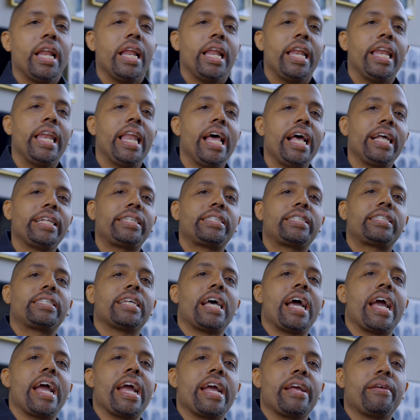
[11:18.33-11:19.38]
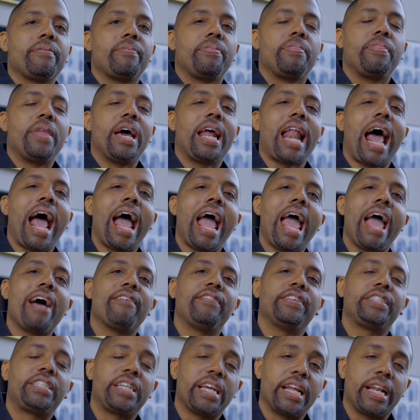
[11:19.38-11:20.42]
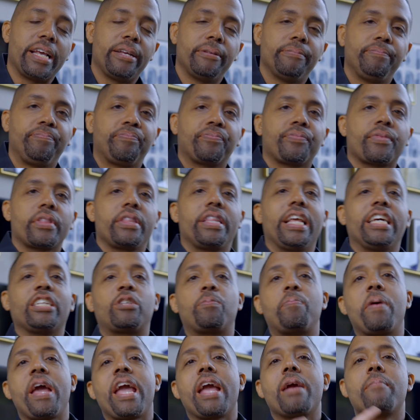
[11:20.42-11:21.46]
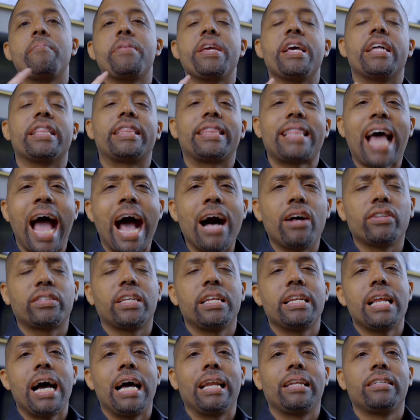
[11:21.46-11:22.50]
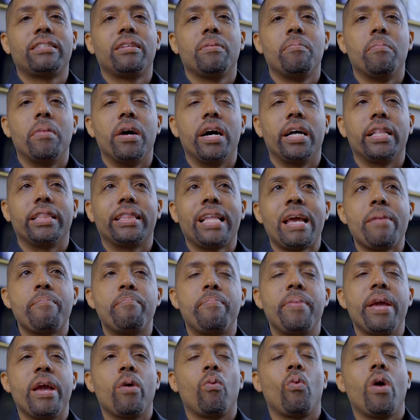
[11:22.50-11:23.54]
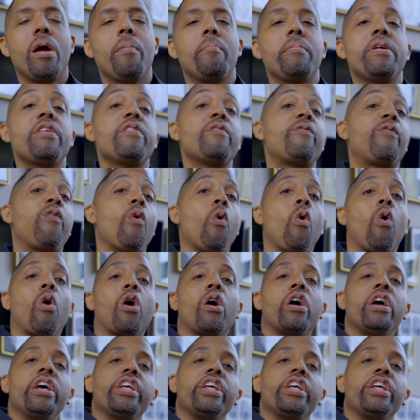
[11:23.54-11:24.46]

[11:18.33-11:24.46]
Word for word: Let's say that I have a tenant that's paying me $1,000 a month. They've been with me for